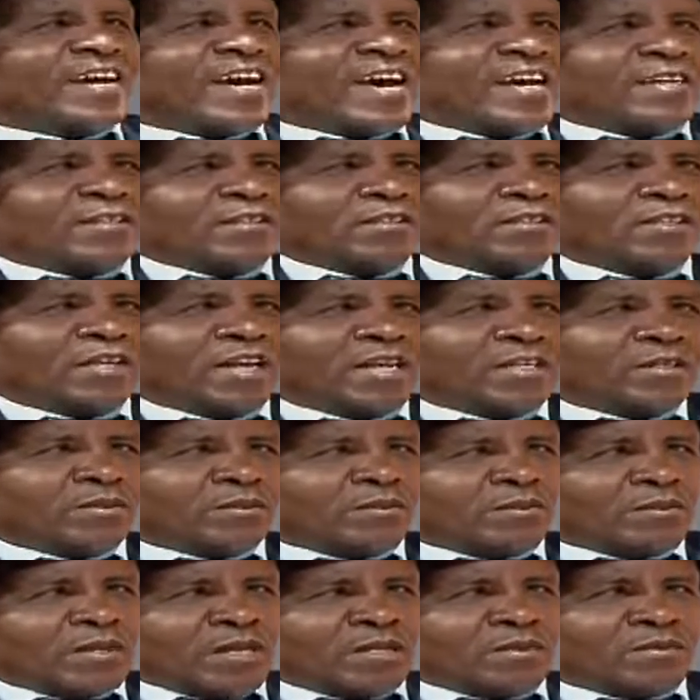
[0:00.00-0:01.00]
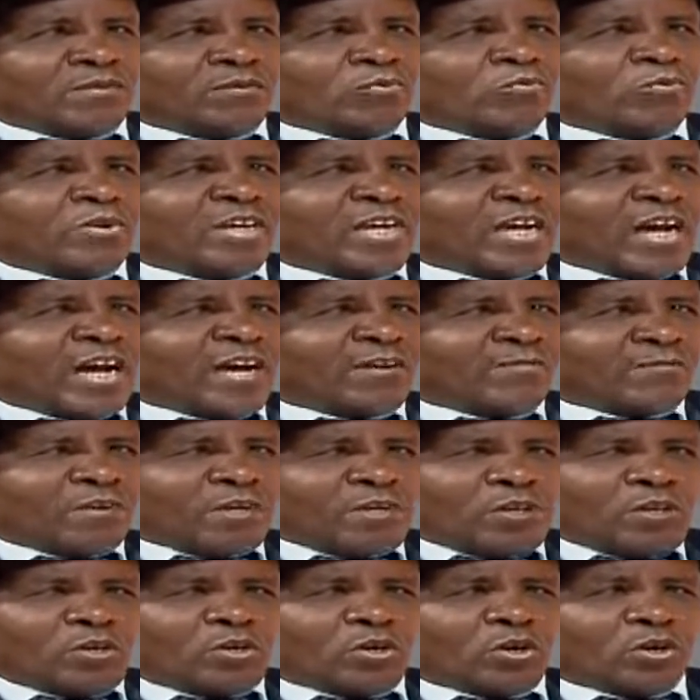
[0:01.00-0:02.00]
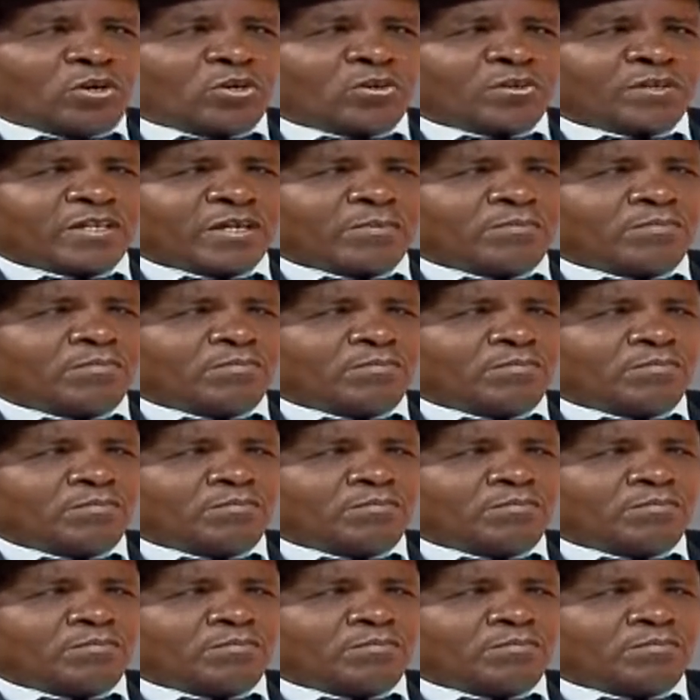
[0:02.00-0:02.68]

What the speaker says: and we have no longer